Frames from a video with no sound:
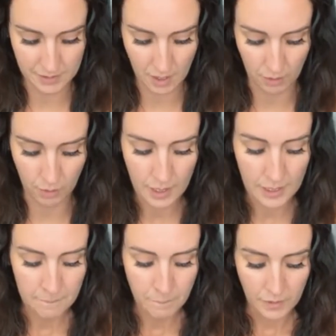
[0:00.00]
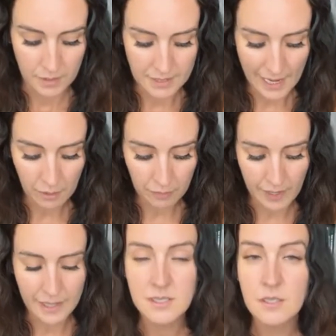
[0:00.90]
So
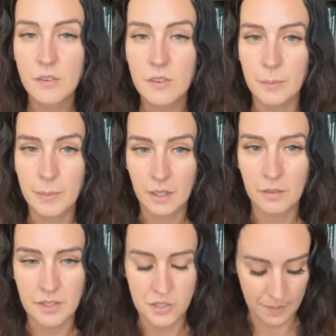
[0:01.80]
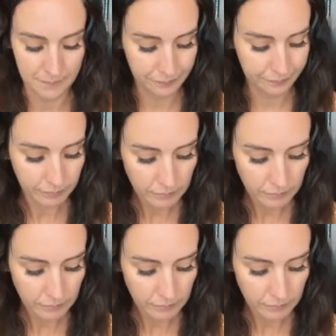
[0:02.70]
Sacrifice for the bigger vision.